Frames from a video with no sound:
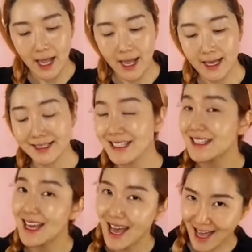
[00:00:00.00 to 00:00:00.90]
And
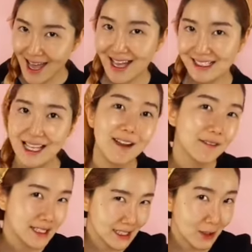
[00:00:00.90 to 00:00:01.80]
yes,
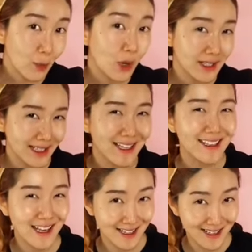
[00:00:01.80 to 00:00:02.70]
every single one can
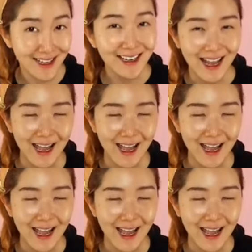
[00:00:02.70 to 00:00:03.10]
get it.